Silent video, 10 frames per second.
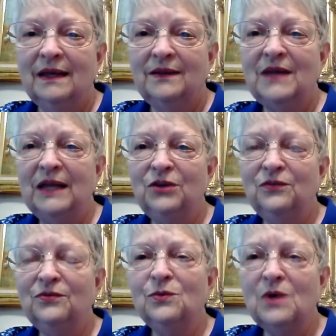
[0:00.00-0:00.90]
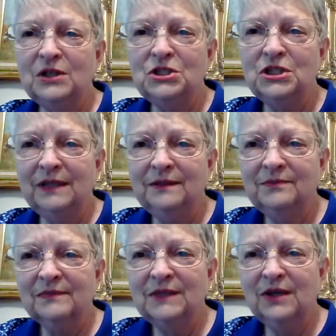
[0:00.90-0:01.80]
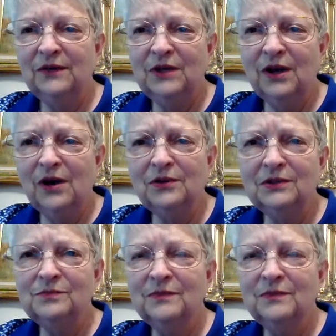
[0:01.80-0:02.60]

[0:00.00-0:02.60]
Thank you for watching. Love y'all.